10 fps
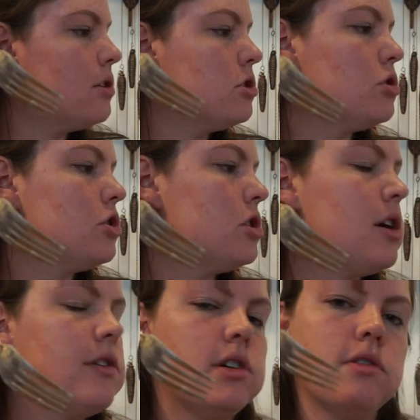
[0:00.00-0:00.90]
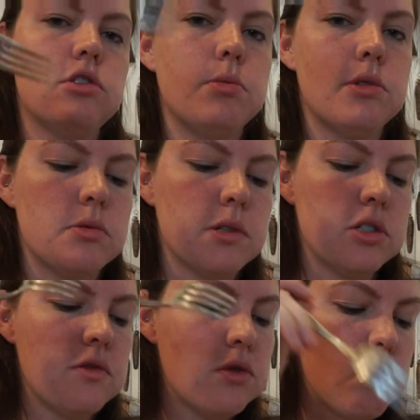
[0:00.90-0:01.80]
So she didn't have to have super
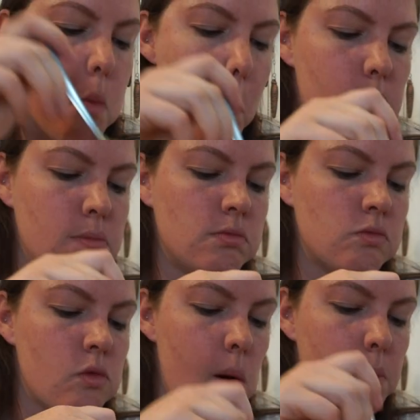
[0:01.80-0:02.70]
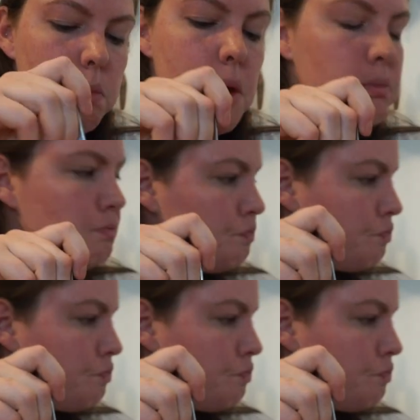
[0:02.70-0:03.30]
spicy food. But